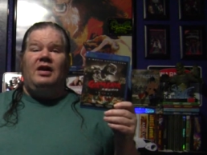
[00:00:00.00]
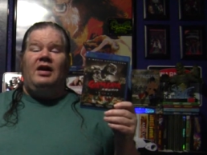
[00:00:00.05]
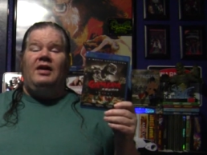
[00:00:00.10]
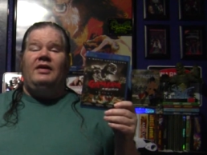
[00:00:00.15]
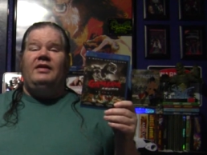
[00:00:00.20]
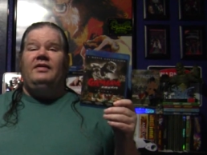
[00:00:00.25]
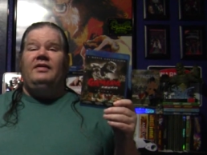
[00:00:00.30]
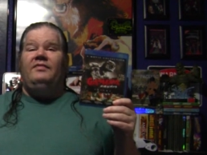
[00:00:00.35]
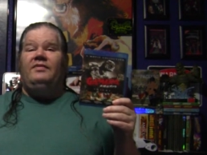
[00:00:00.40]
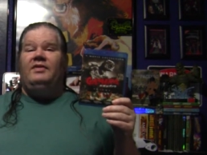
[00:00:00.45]

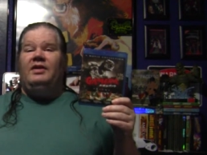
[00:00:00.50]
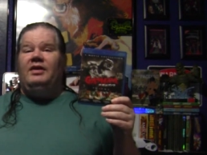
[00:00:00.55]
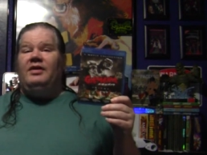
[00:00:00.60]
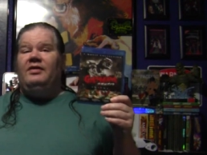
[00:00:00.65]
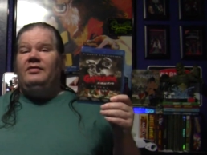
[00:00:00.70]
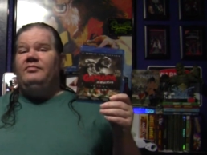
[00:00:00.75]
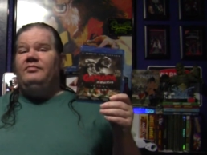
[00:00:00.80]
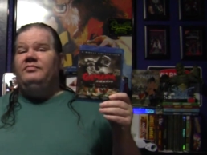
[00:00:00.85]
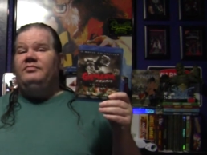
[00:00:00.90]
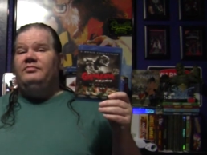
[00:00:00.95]
I'll give
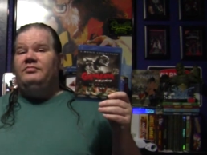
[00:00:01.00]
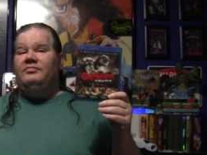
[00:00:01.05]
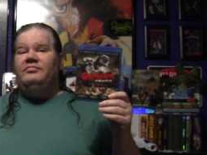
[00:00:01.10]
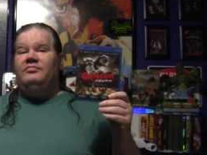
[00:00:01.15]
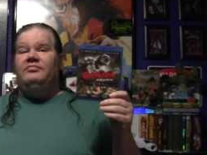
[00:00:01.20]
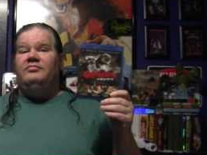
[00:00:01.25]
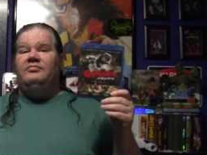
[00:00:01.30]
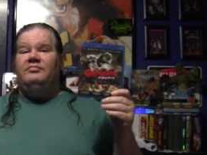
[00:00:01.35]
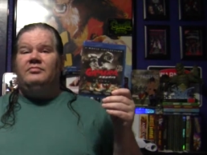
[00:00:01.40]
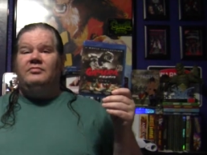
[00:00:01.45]
them
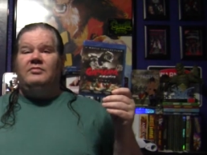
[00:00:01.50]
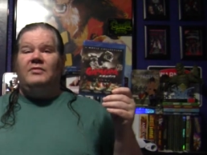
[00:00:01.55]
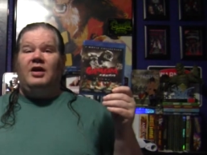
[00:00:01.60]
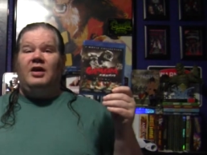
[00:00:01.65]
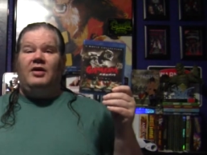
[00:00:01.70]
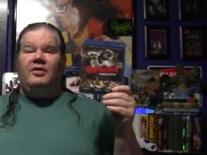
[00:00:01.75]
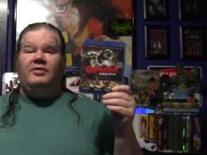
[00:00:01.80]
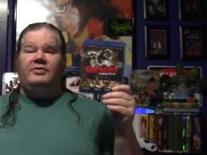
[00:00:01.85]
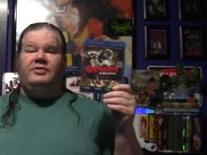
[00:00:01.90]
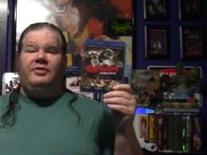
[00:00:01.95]

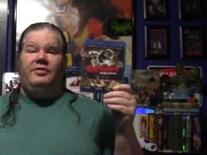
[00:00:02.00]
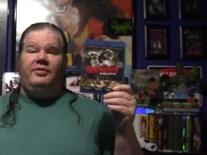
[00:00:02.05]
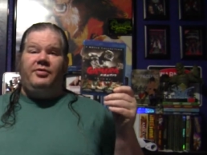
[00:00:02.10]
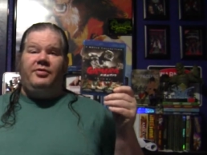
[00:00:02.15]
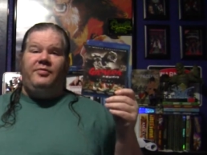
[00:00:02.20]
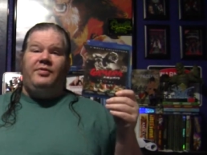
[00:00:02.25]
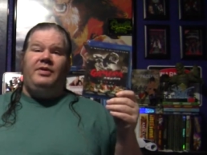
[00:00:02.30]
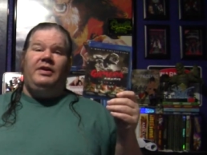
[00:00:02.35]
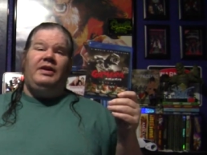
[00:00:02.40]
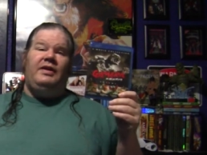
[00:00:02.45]
also
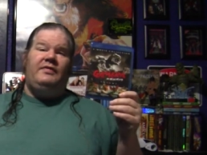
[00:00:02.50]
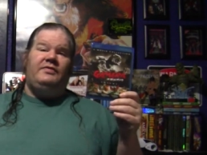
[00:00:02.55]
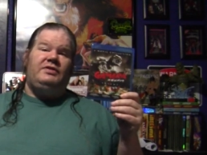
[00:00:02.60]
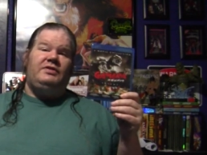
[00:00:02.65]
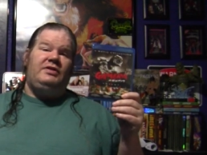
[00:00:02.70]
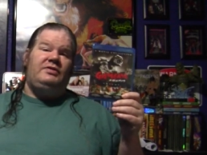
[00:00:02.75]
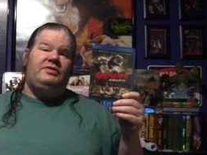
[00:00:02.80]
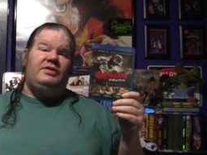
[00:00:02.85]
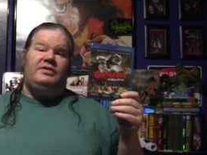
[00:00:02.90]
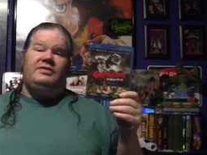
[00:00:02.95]
3.5
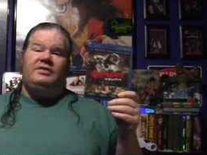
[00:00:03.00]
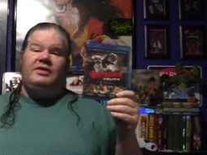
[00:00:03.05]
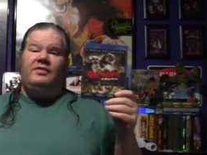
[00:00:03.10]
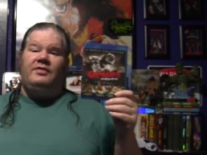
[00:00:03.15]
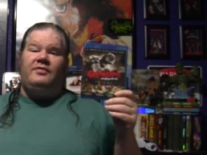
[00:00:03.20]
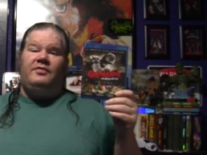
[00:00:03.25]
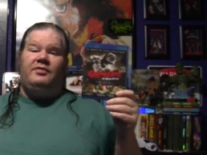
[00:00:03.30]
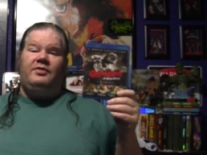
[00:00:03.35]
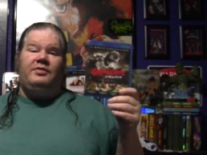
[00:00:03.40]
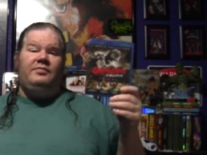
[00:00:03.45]
chainsaws out
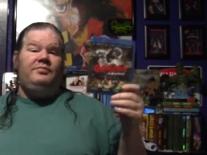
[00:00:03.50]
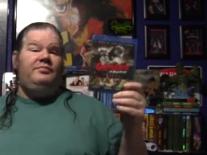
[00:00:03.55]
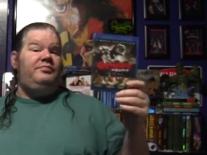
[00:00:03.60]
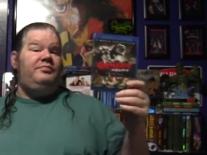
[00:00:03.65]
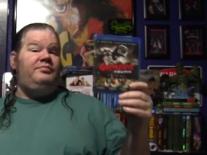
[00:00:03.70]
of 4.